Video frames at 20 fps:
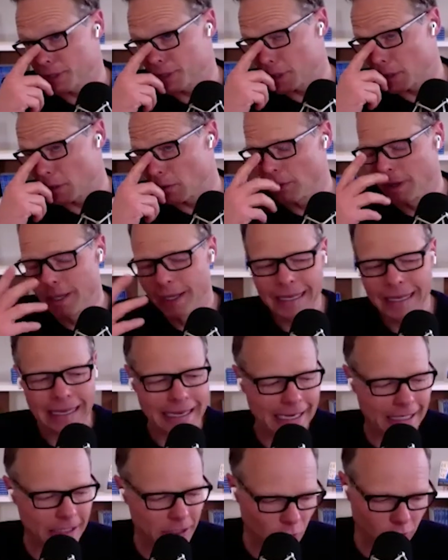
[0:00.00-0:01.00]
So
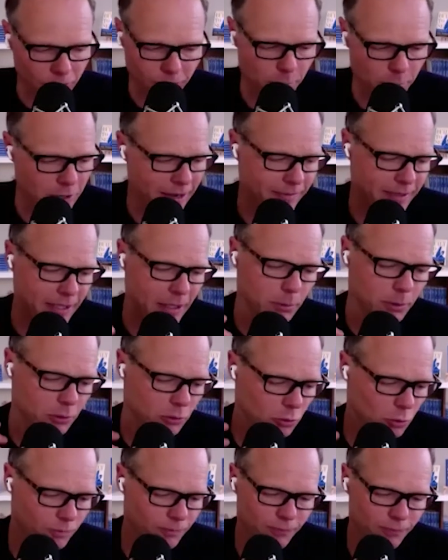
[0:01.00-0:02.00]
I know of a private equity
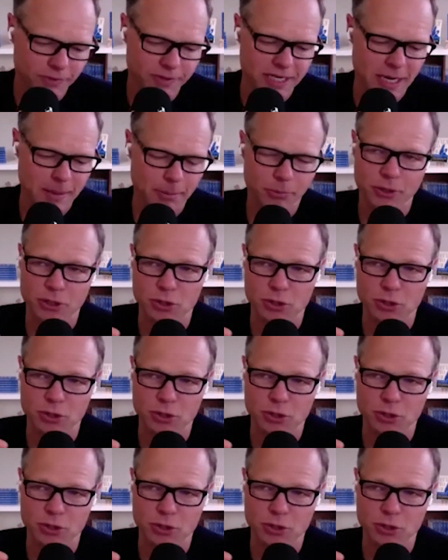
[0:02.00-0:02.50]
group, for example,